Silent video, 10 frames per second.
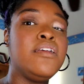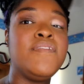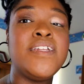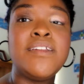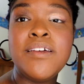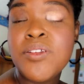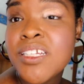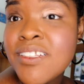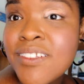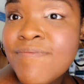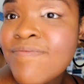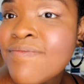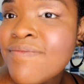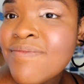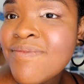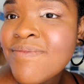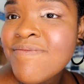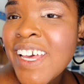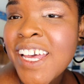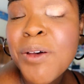you didn't notice,
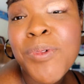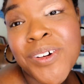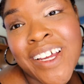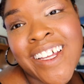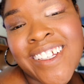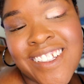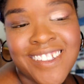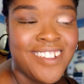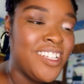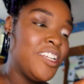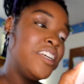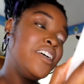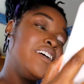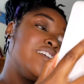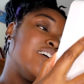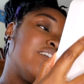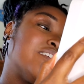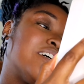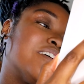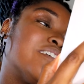I had brown eyes. So I was
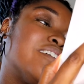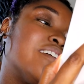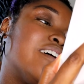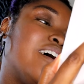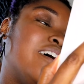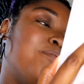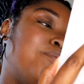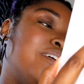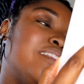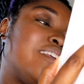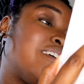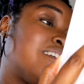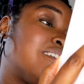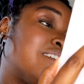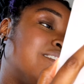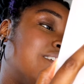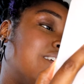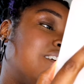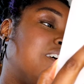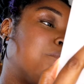like, I want this.
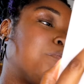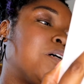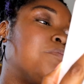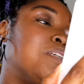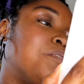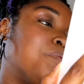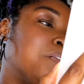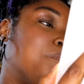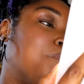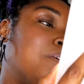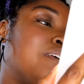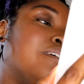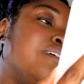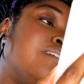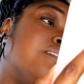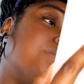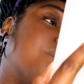And my mom's not really big into